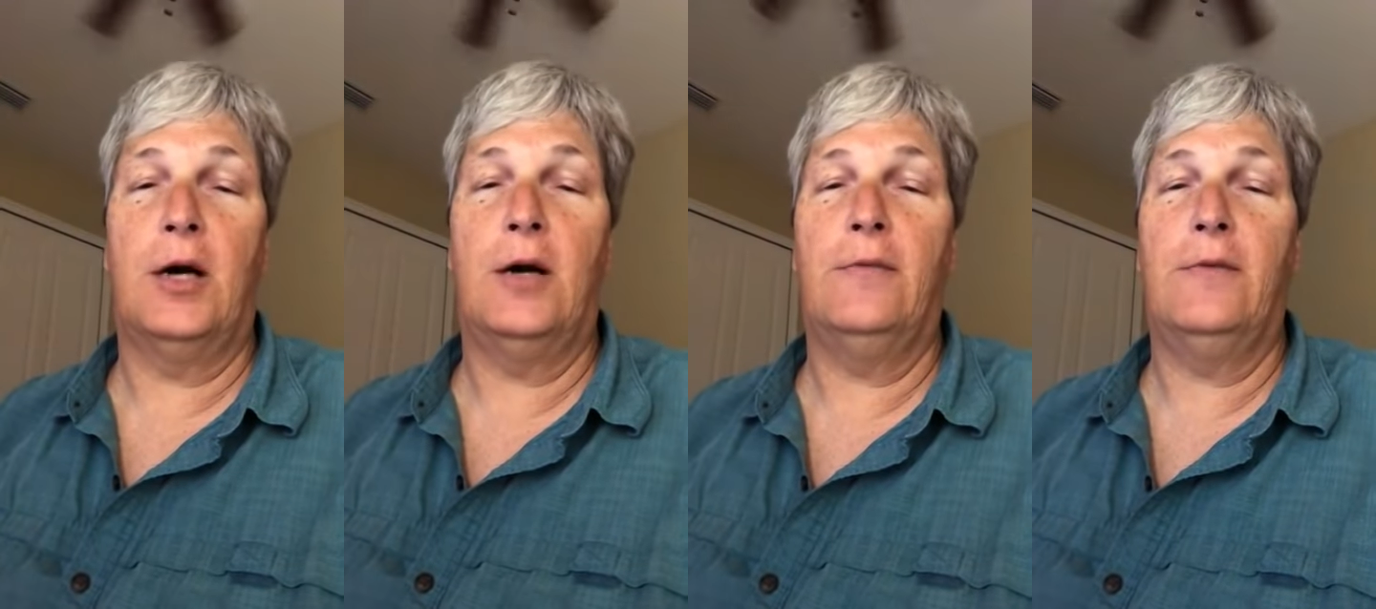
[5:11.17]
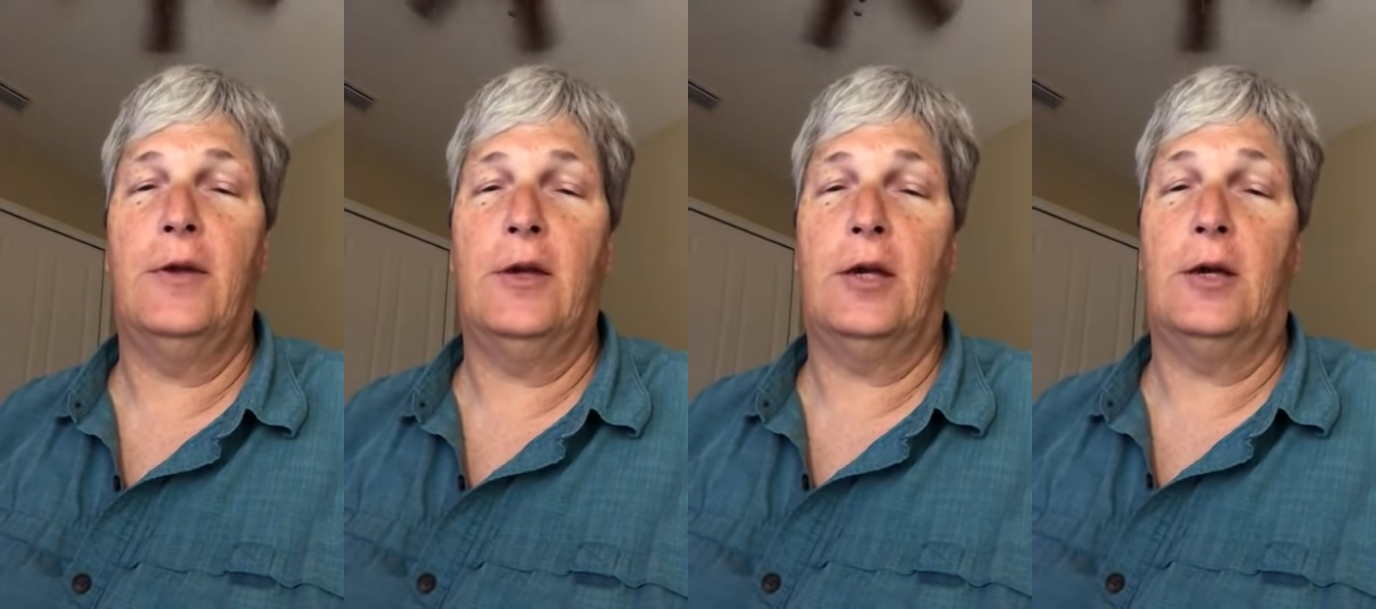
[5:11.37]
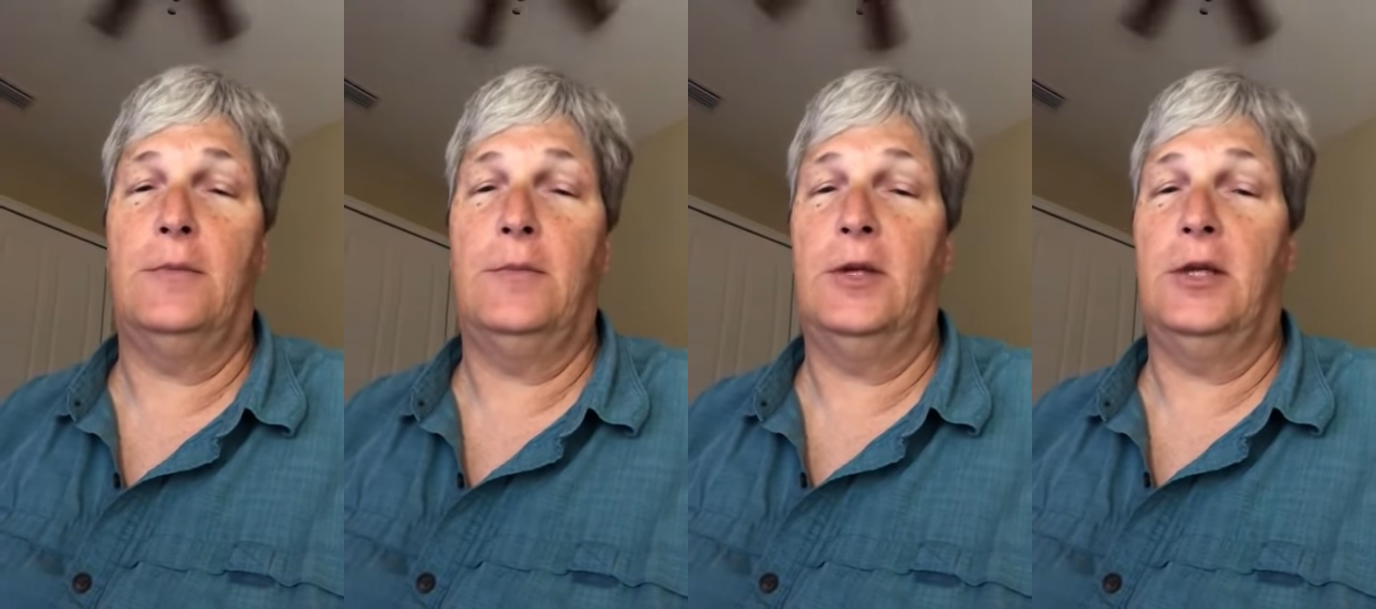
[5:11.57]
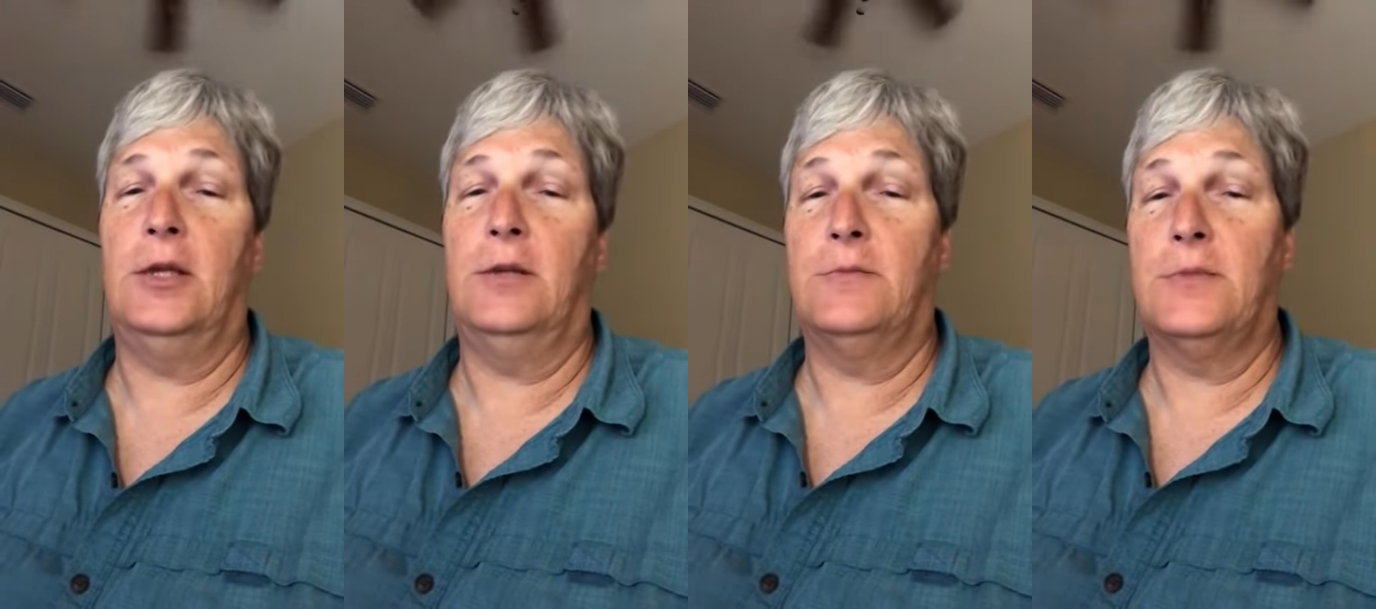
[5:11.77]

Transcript: of the company